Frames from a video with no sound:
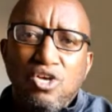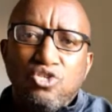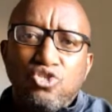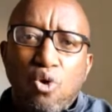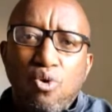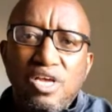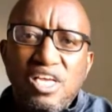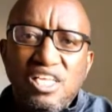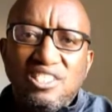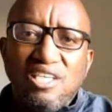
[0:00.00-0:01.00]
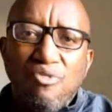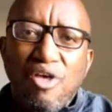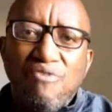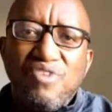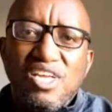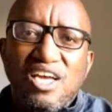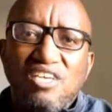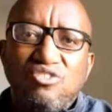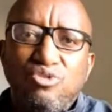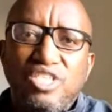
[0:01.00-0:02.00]
So in South Africa
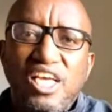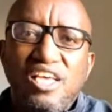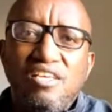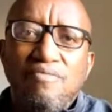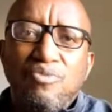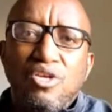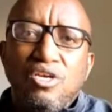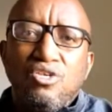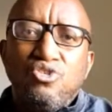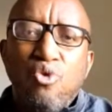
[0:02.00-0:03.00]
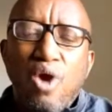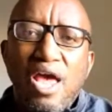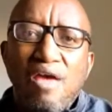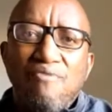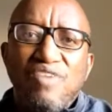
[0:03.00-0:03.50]
today, you have